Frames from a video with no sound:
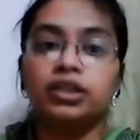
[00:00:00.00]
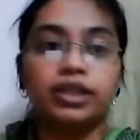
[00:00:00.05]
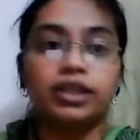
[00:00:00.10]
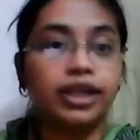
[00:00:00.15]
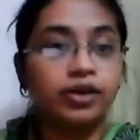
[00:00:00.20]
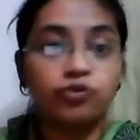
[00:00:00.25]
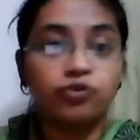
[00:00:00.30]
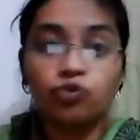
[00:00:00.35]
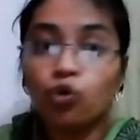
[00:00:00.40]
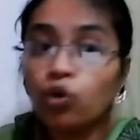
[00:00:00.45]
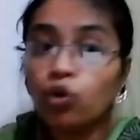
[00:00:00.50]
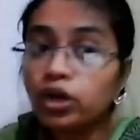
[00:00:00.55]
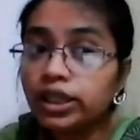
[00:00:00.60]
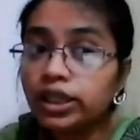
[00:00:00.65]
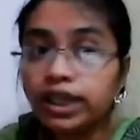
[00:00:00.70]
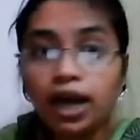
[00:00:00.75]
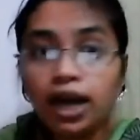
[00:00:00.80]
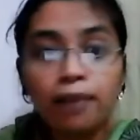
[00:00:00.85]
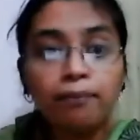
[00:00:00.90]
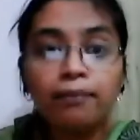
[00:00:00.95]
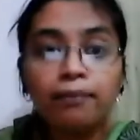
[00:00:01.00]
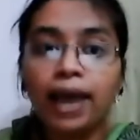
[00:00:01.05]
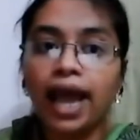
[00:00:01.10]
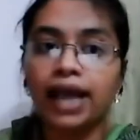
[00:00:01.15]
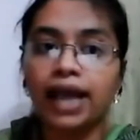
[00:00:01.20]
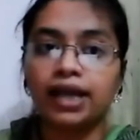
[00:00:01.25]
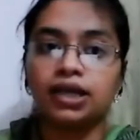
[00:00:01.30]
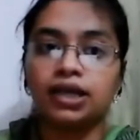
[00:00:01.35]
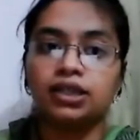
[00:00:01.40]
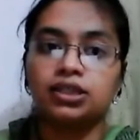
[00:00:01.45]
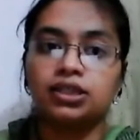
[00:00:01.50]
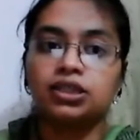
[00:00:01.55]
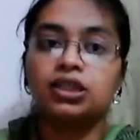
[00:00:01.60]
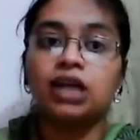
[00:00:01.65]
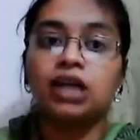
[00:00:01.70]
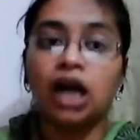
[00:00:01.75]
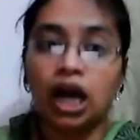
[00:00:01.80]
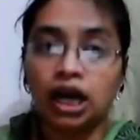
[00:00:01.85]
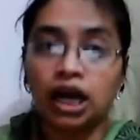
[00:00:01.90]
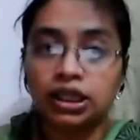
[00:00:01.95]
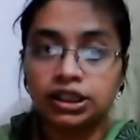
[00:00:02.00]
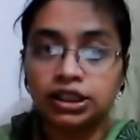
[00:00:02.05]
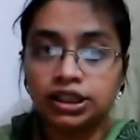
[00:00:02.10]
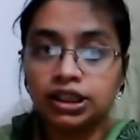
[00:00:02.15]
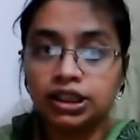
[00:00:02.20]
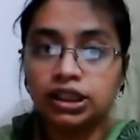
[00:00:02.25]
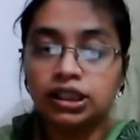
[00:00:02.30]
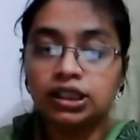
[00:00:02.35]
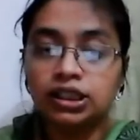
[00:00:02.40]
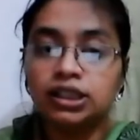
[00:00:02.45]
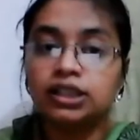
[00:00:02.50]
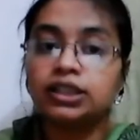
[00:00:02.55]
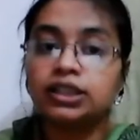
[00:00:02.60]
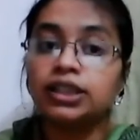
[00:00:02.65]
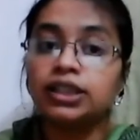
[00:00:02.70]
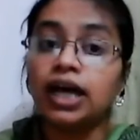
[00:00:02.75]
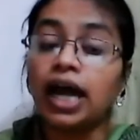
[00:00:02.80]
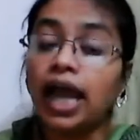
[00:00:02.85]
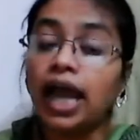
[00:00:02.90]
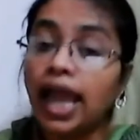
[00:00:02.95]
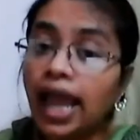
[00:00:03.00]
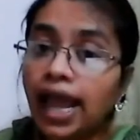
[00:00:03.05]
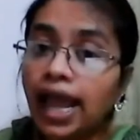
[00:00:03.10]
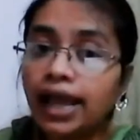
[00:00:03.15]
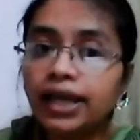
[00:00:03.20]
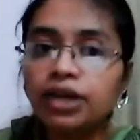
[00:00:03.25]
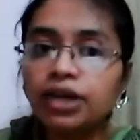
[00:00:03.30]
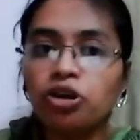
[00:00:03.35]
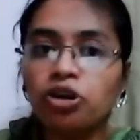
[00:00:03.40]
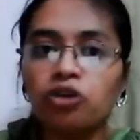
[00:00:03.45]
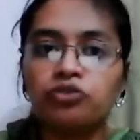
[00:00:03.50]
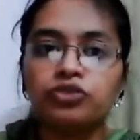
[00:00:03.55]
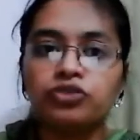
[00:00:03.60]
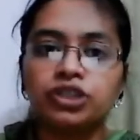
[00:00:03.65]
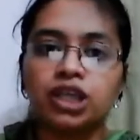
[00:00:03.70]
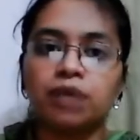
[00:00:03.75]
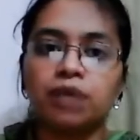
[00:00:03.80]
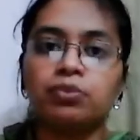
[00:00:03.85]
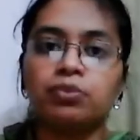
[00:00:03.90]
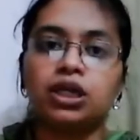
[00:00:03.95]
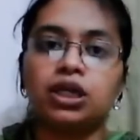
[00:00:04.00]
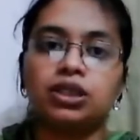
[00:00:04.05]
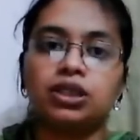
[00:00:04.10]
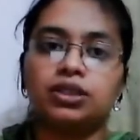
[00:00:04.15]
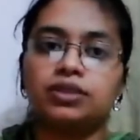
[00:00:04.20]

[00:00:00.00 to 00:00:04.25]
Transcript: They won't come back until the end of summer."